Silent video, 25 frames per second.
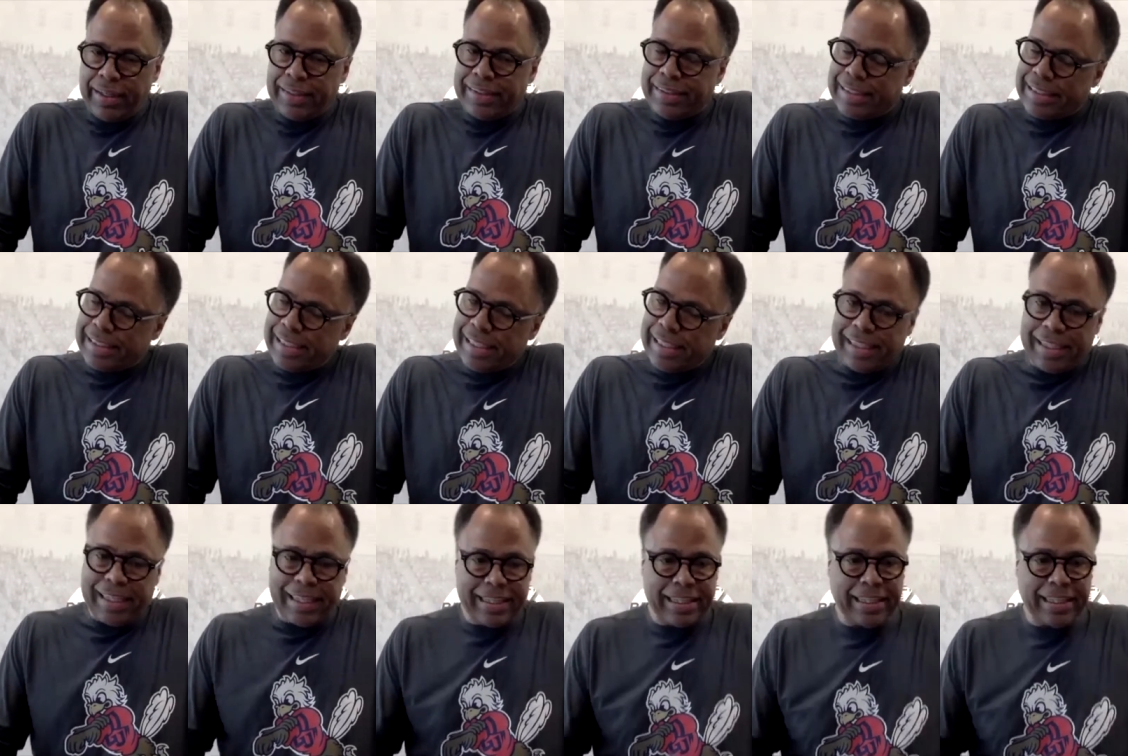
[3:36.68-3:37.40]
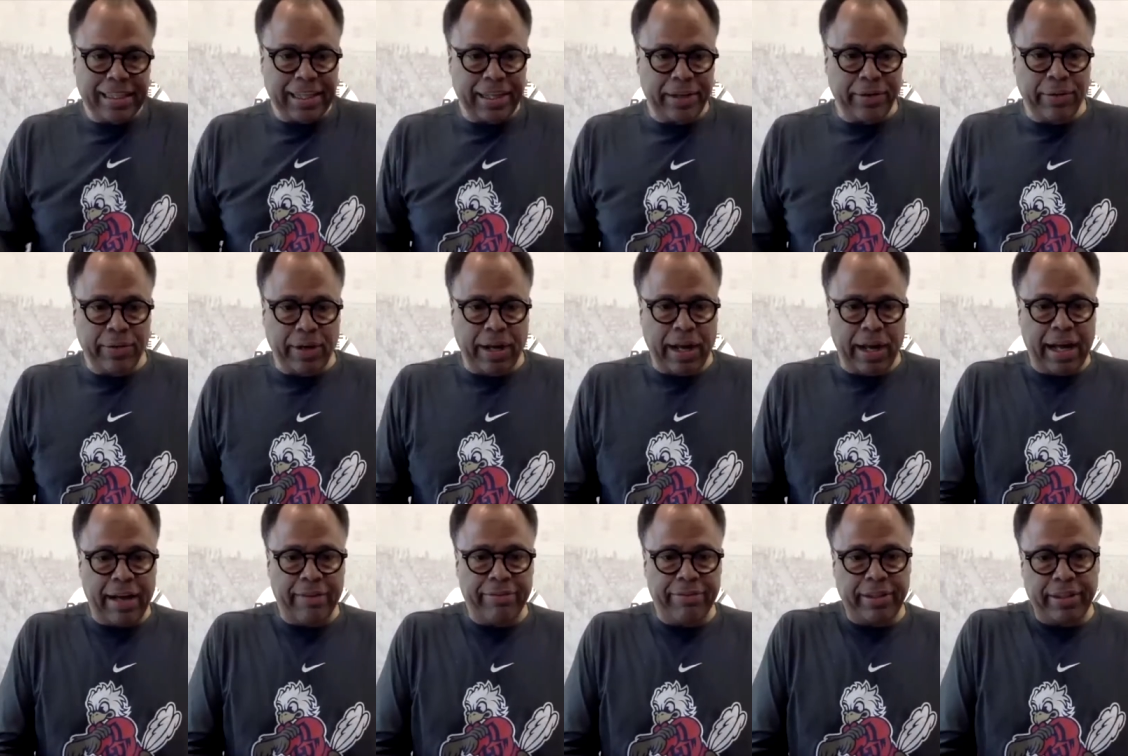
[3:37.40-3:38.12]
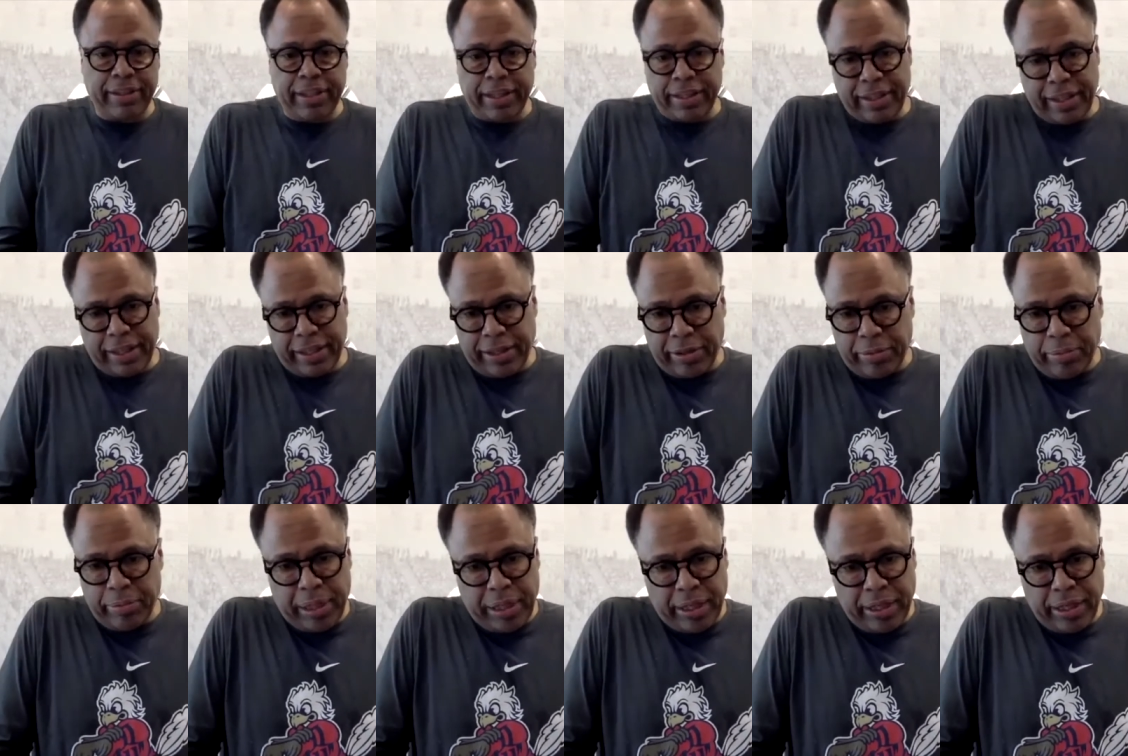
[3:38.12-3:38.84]
confident that they could
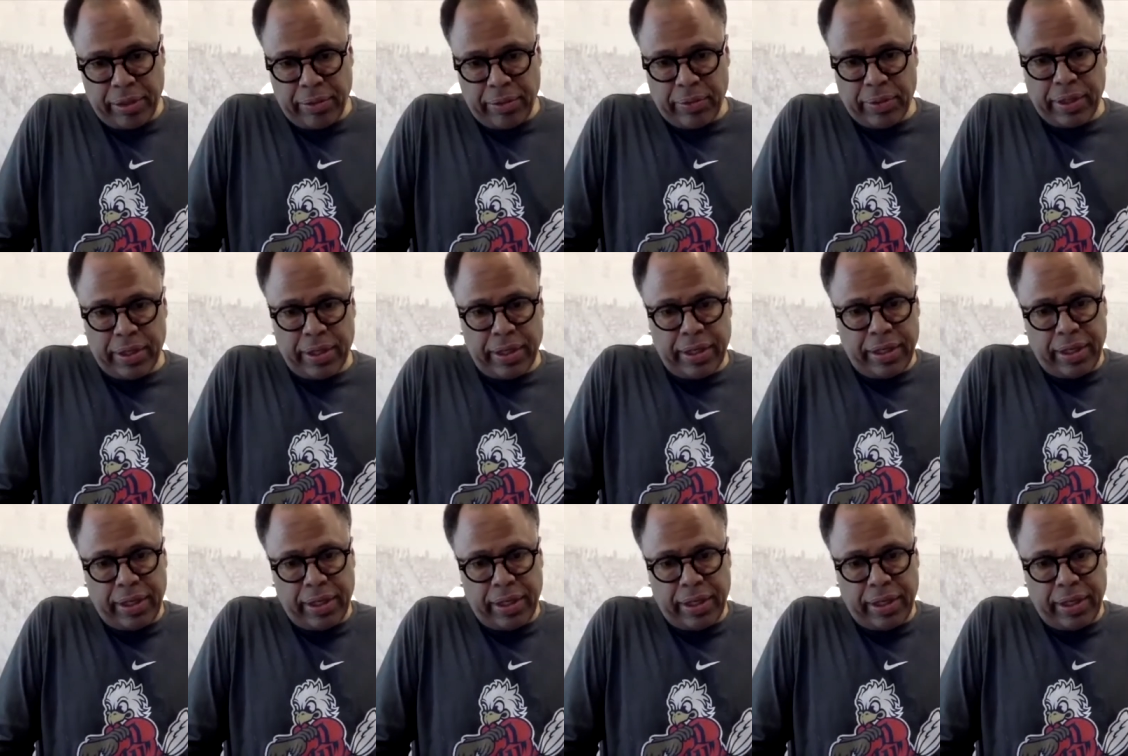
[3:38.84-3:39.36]
beat anyone.